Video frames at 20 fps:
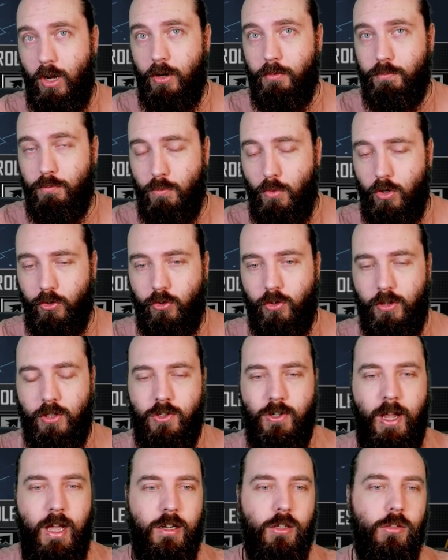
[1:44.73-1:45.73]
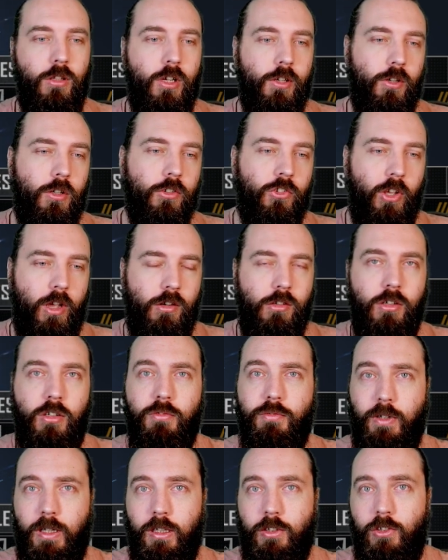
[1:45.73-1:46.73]
watching the channel, I've got Terra and
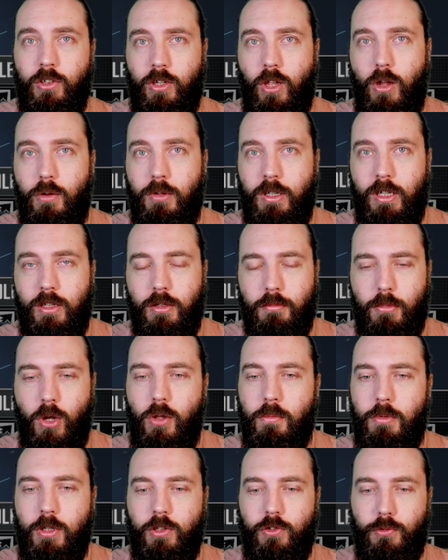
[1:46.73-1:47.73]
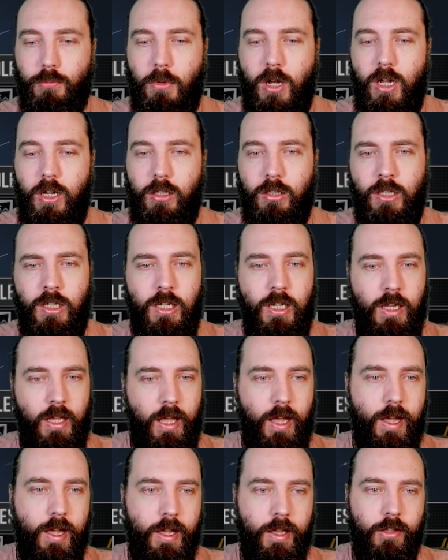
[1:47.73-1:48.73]
Victor going at the moment as well,
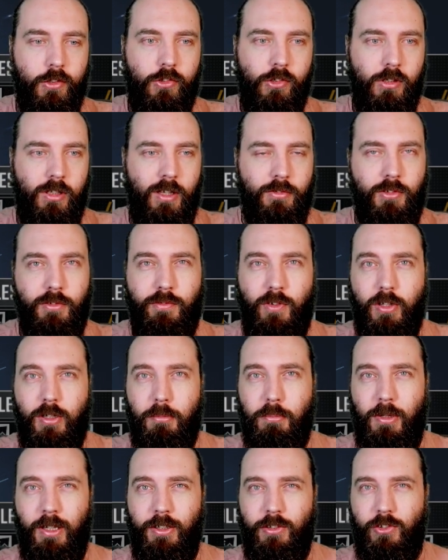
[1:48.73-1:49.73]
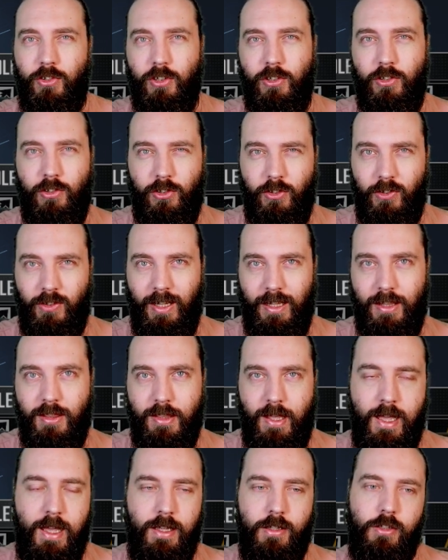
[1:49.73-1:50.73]
so I'll have to find a place to stick
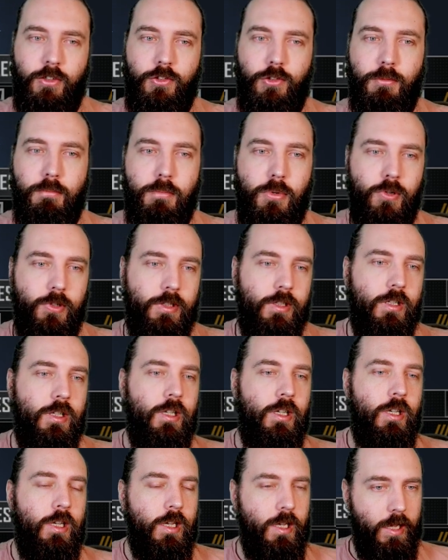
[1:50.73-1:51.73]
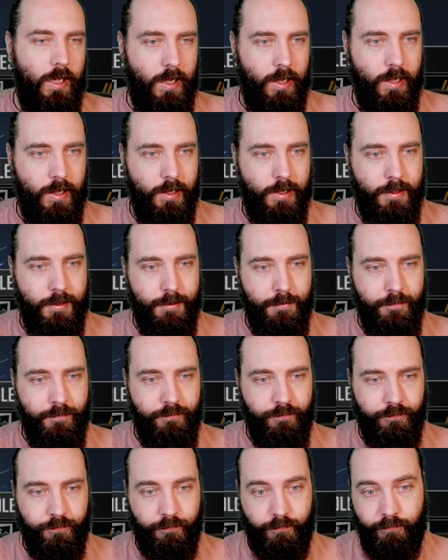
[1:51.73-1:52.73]
that at some point.
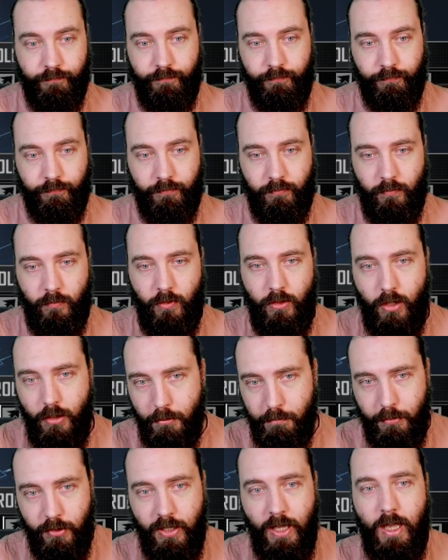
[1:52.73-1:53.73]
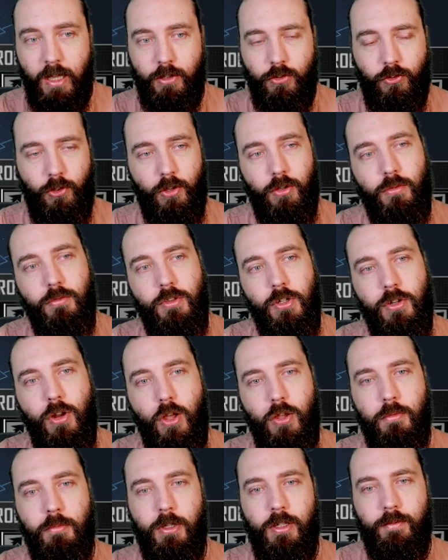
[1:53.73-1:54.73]
But yeah, so the
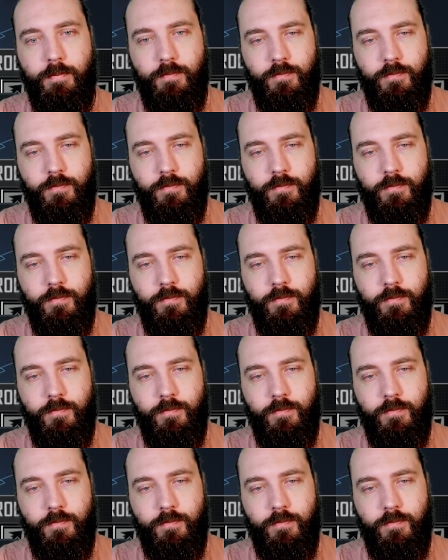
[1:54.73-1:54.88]
Noma.